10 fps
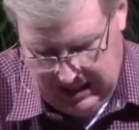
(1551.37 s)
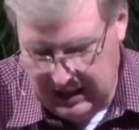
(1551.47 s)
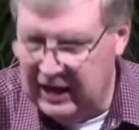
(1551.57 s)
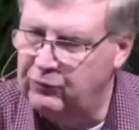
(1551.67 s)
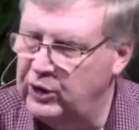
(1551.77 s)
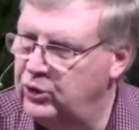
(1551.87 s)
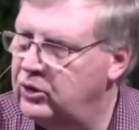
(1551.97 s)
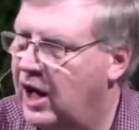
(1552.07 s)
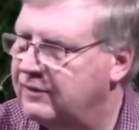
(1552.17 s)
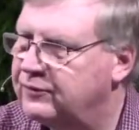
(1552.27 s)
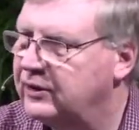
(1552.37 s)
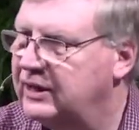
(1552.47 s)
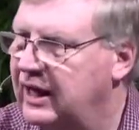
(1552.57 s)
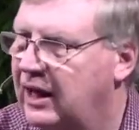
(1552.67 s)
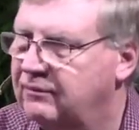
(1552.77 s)
If we do not
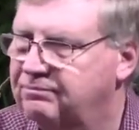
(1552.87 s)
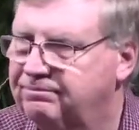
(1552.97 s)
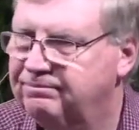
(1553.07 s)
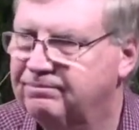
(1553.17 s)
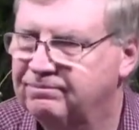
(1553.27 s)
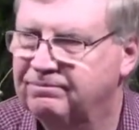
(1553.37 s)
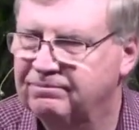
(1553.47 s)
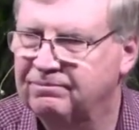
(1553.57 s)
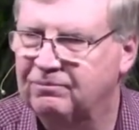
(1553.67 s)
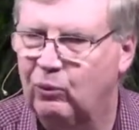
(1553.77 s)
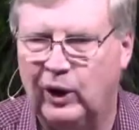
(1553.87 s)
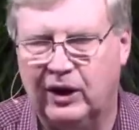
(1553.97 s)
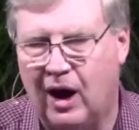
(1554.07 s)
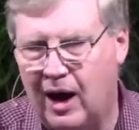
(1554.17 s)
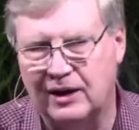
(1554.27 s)
forget what
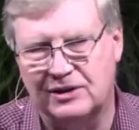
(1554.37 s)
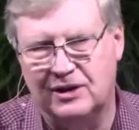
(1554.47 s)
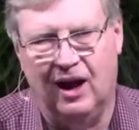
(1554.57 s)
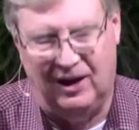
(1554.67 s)
God has done,